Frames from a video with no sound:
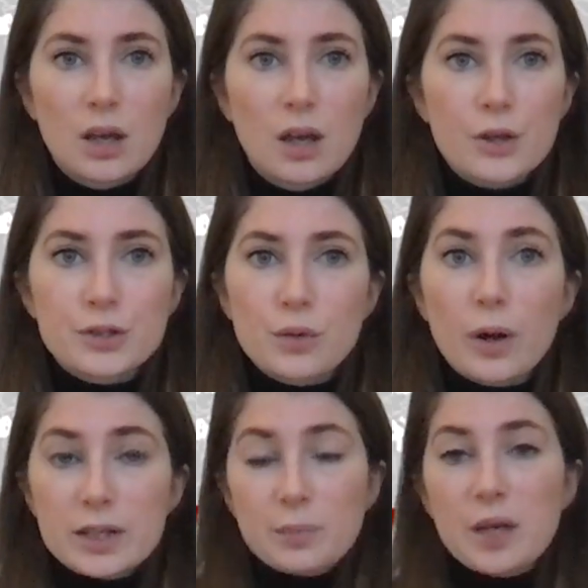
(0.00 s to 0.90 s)
So why
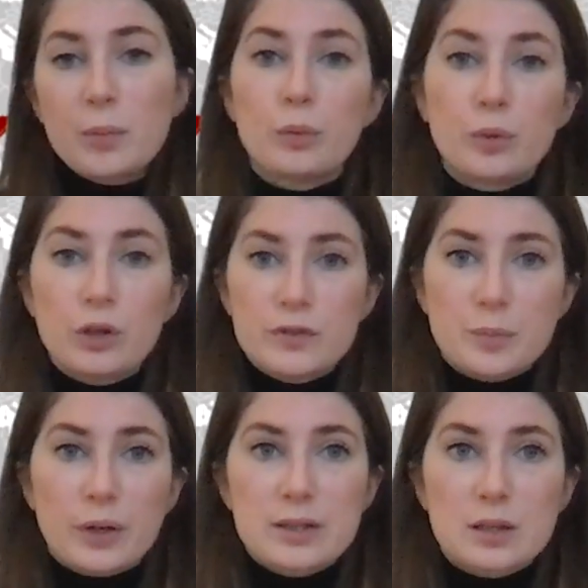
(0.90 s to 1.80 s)
do people move to
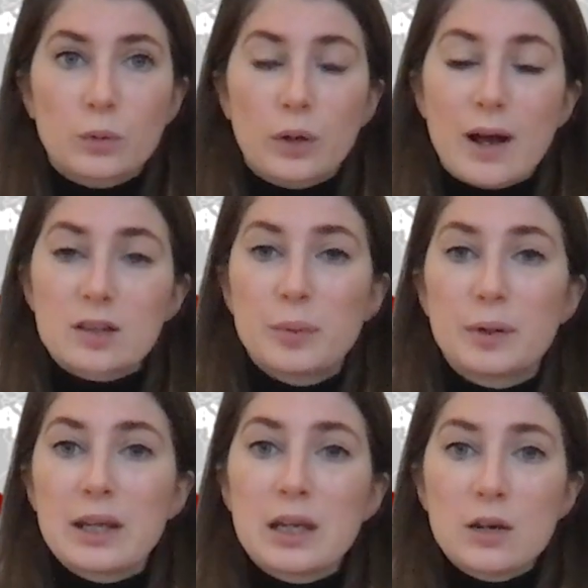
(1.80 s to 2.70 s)
Britain? Well, at the
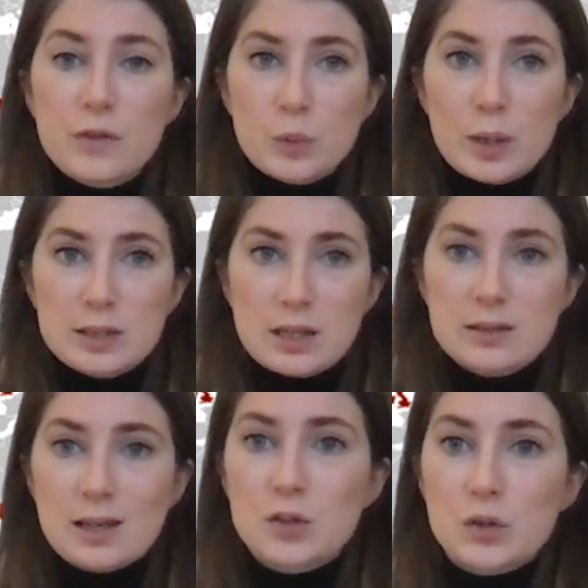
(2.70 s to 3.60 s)
beginning of the 20th
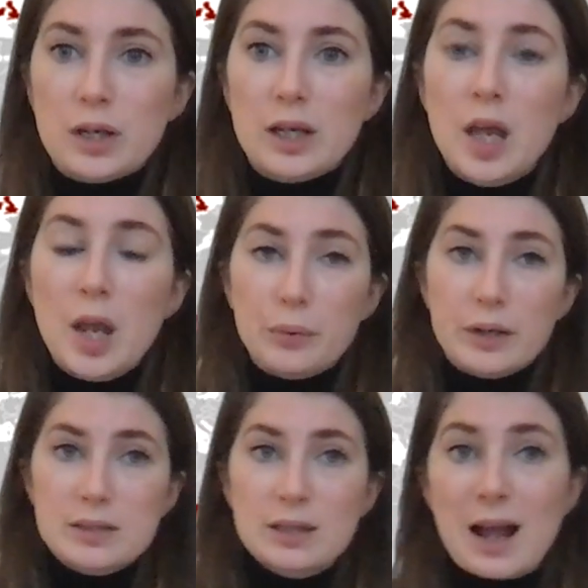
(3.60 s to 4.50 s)
century,
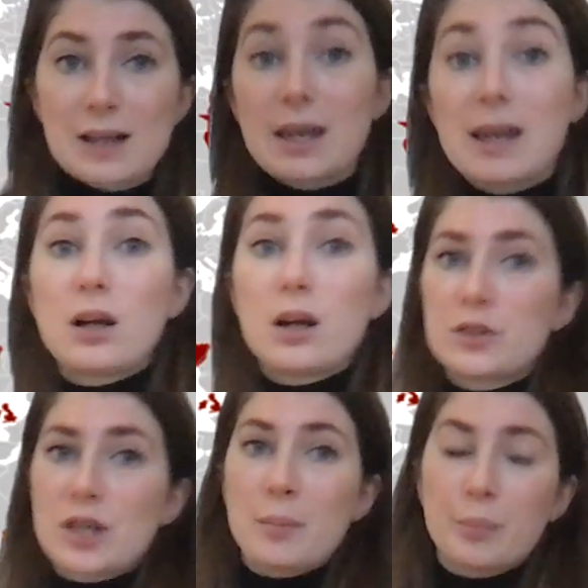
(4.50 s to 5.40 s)
Britain had a large
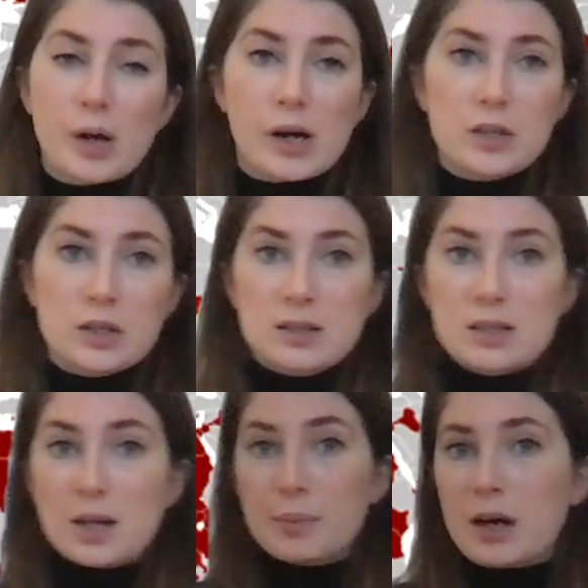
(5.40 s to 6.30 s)
empire. You can see
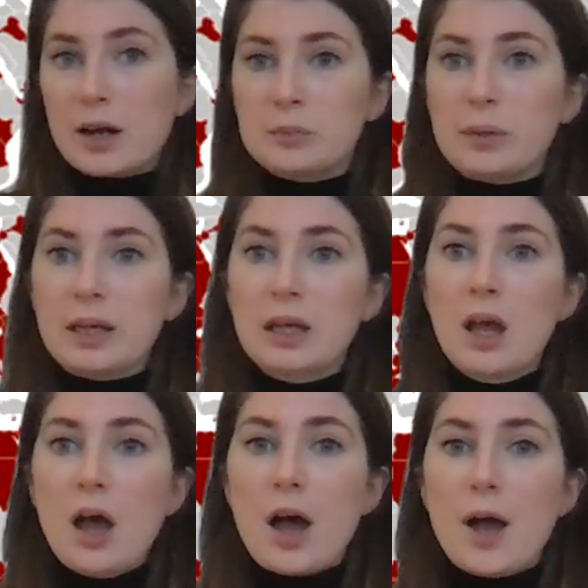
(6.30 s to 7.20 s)
it behind me.
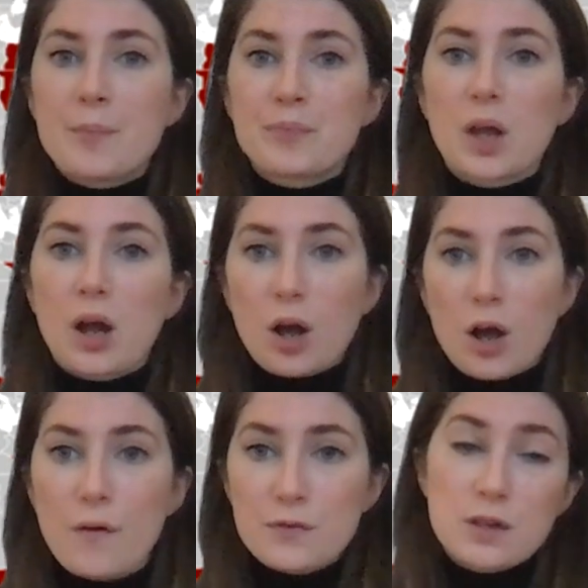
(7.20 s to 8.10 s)

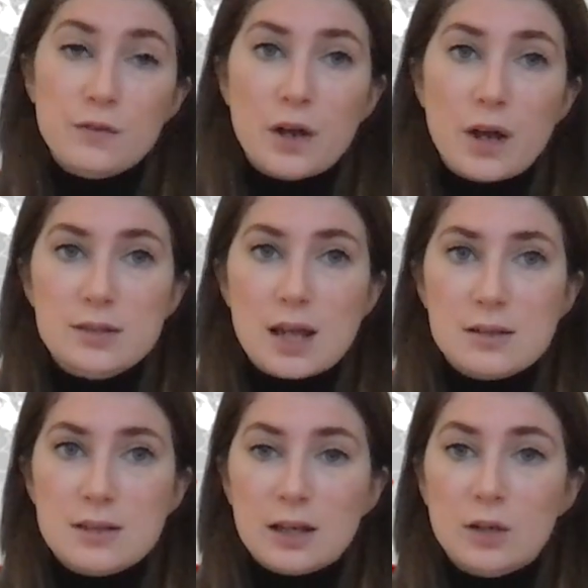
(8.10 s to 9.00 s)
After the First and
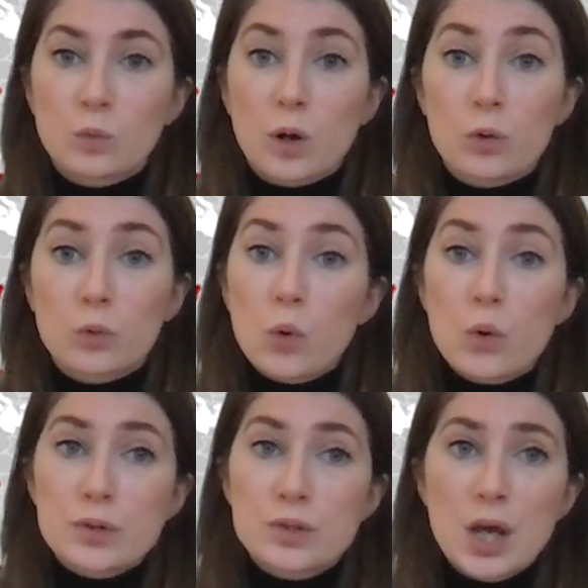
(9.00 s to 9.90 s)
Second World
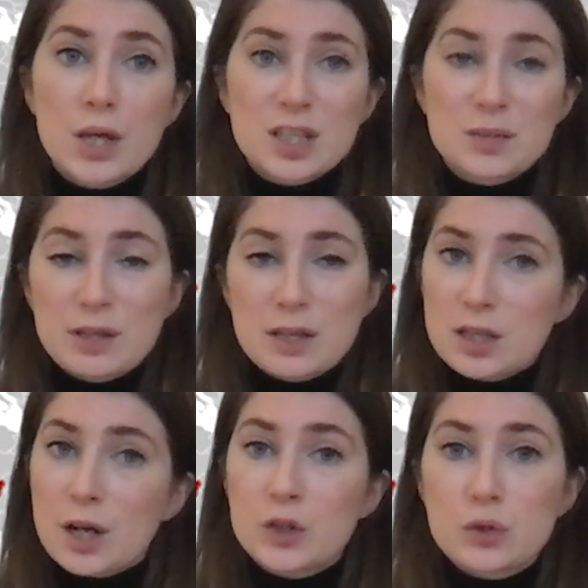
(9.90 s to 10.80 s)
Wars, some of these
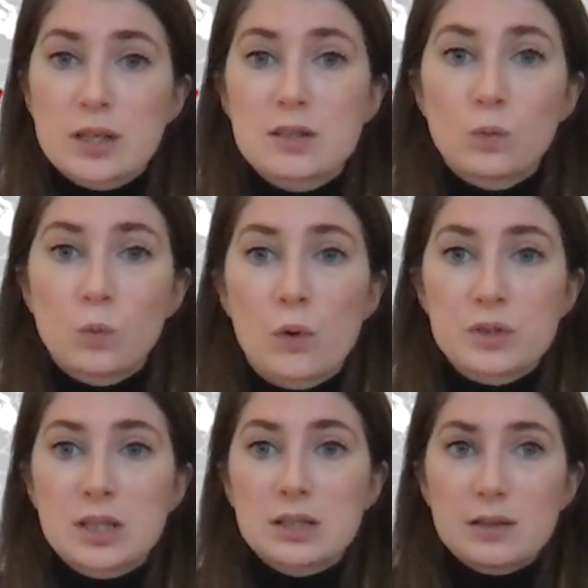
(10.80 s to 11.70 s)
countries
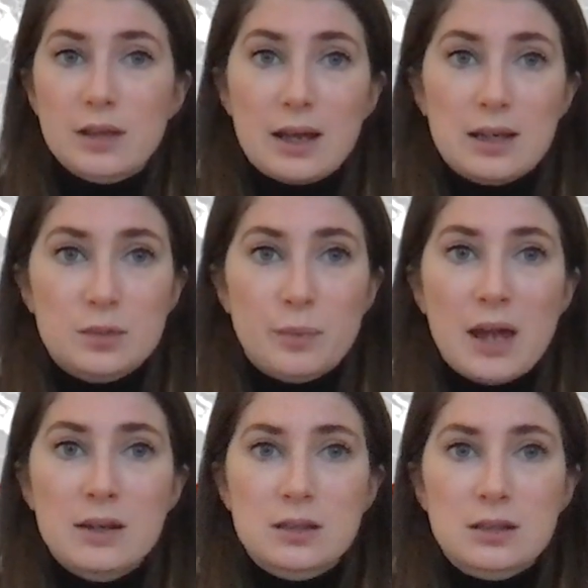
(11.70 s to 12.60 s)
wanted their
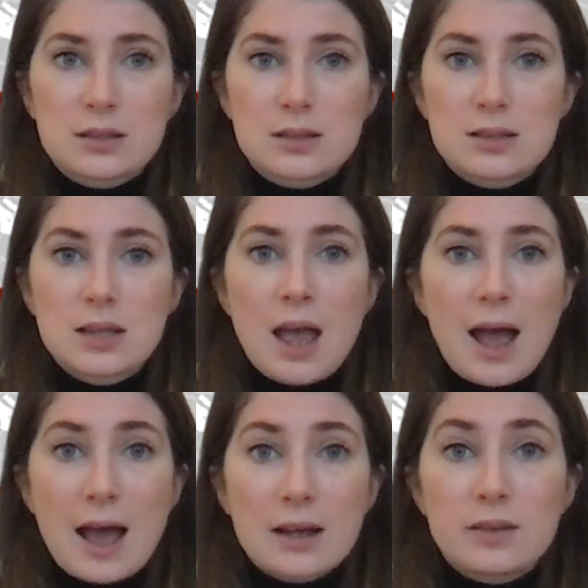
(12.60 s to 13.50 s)
independence,
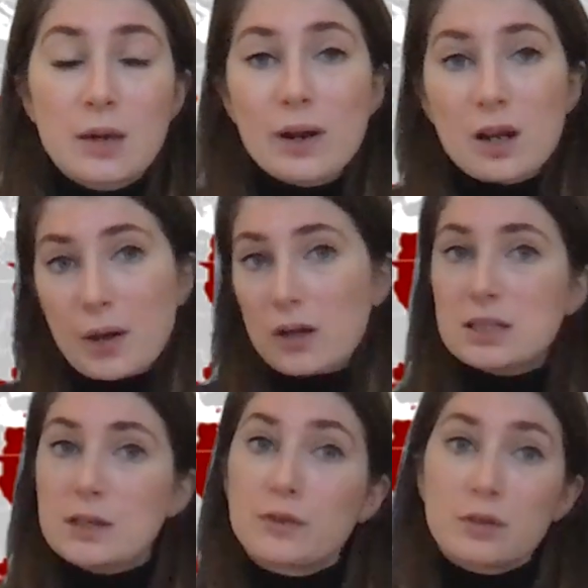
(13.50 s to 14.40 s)
and they went about
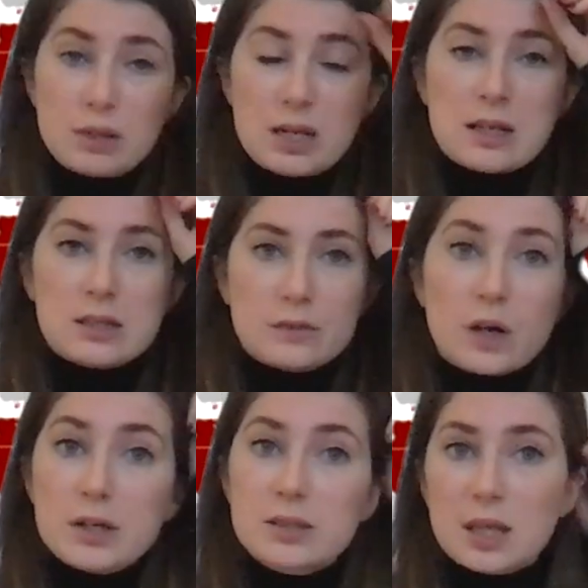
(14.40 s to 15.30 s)
different means of
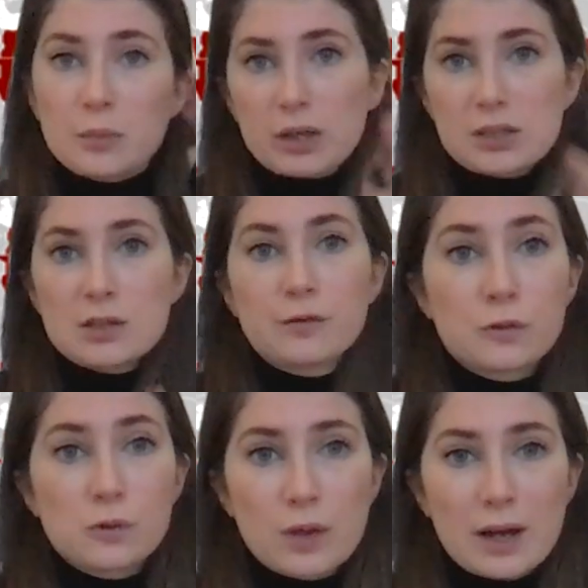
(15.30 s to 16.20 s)
asking Britain
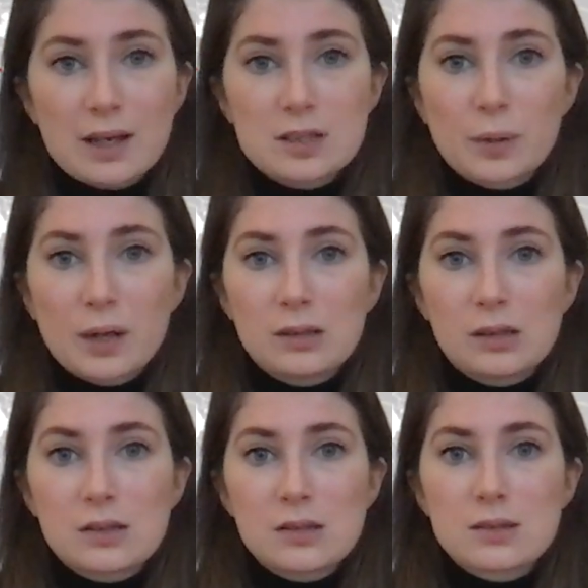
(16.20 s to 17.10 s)
for that
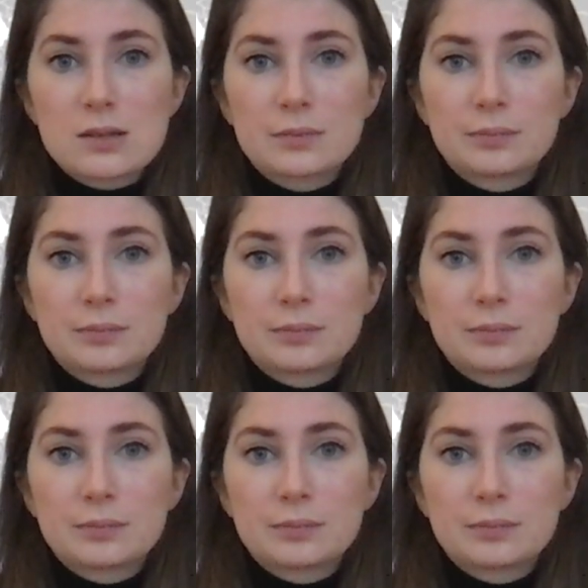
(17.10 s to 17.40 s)
independence.